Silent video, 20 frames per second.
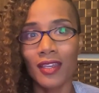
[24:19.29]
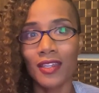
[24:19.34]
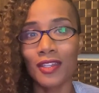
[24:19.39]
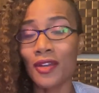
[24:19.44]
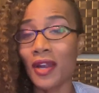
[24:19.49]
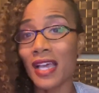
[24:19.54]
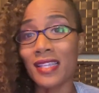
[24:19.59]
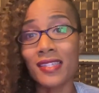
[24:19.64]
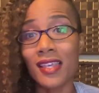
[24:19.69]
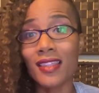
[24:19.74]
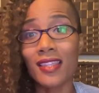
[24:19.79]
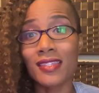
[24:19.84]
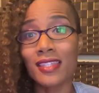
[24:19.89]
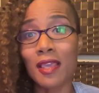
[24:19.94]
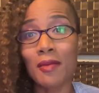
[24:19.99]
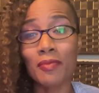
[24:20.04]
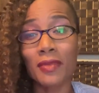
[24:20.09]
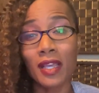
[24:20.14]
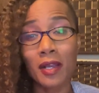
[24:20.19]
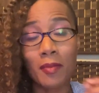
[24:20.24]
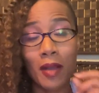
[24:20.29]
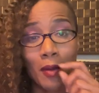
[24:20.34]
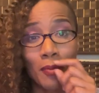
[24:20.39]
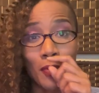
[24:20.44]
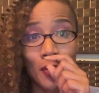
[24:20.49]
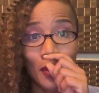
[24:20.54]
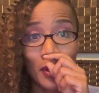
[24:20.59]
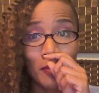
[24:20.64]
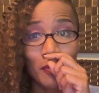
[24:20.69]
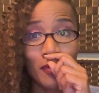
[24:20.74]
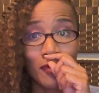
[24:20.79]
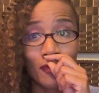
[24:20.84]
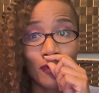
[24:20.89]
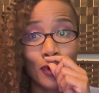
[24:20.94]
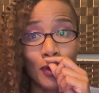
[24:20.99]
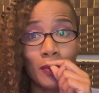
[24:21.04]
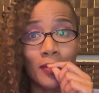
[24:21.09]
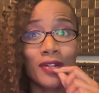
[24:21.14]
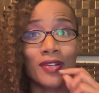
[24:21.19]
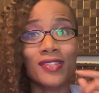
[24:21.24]
You know, I say the same thing about porn
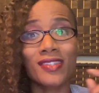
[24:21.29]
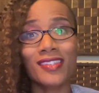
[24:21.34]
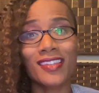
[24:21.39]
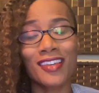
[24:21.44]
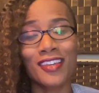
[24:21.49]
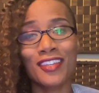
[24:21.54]
performers.